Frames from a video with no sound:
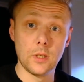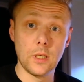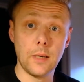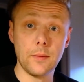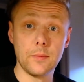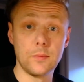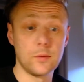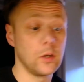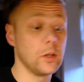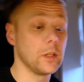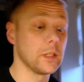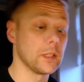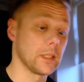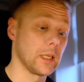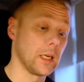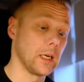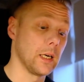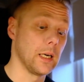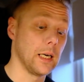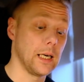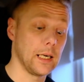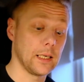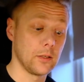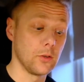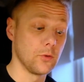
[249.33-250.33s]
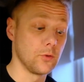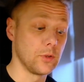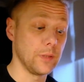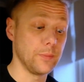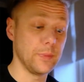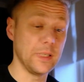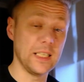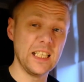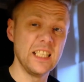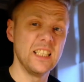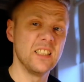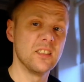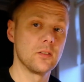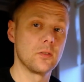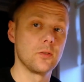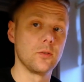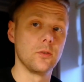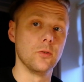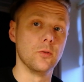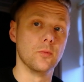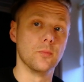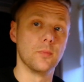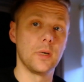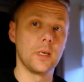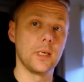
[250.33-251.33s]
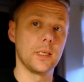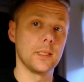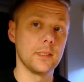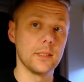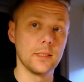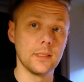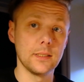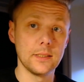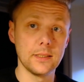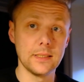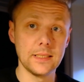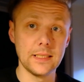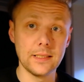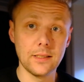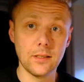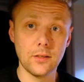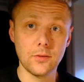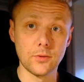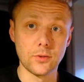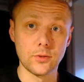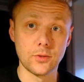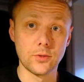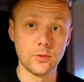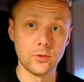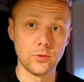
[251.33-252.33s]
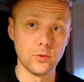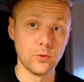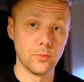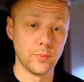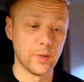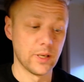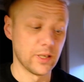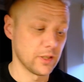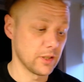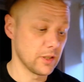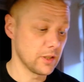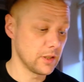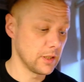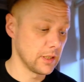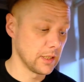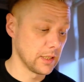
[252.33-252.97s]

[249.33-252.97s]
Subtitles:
I'm running the Echo Dream into my Nidarus Duman,